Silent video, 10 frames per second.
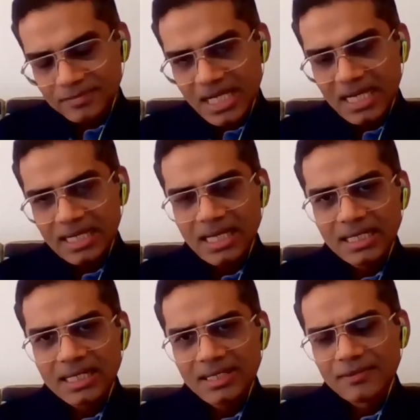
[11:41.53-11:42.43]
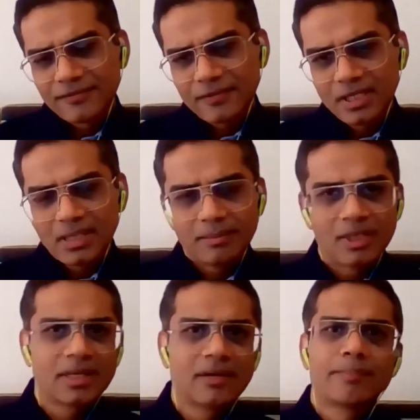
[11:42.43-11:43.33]
I'll kind of
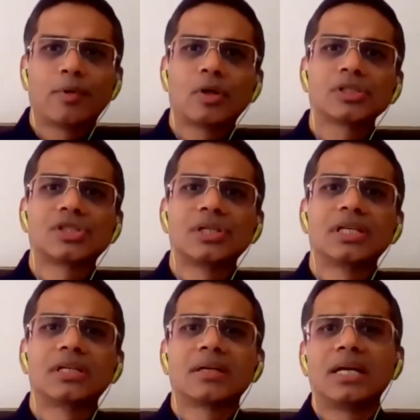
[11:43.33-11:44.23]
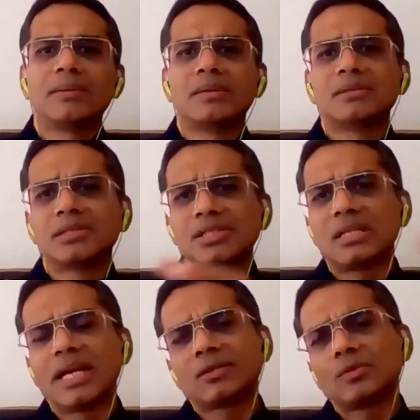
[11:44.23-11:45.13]
give a pause here. I just
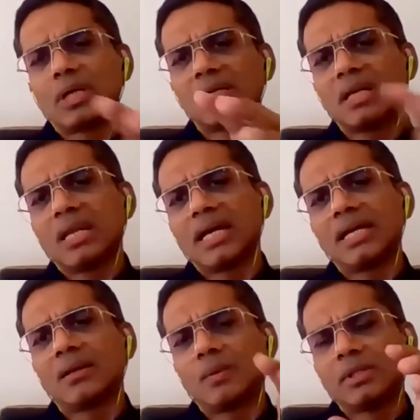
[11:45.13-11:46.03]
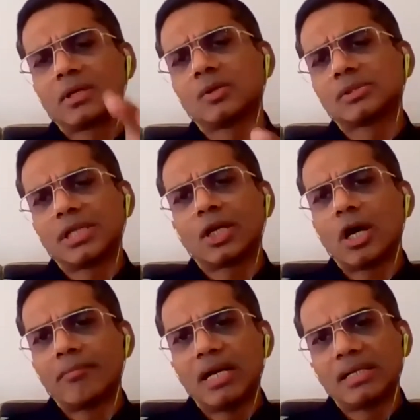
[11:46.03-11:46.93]
like to underline with a closing
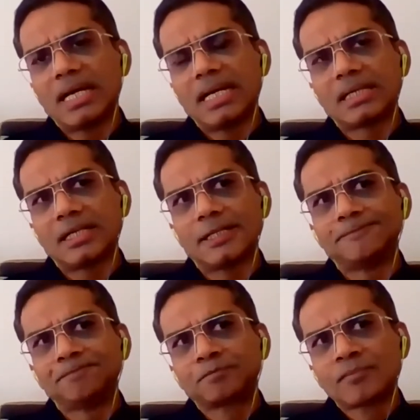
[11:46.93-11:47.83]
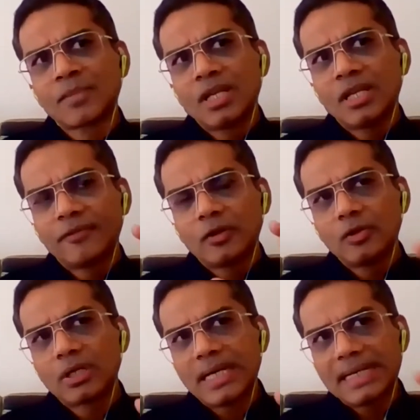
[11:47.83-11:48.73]
comment that if you
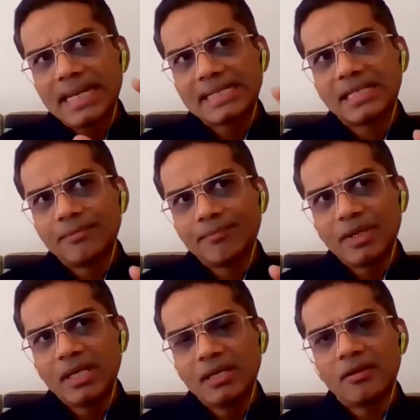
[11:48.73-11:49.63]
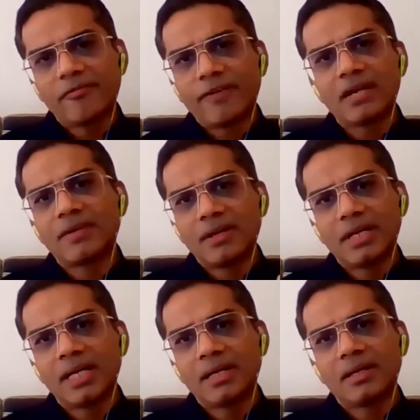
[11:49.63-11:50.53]
look at S&P
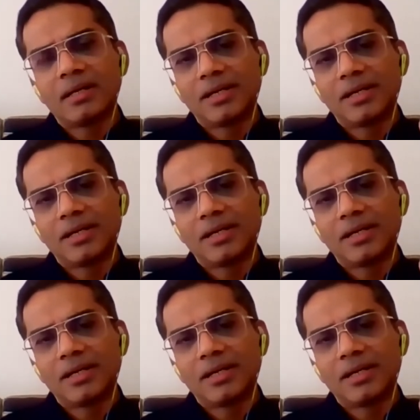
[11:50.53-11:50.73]
500,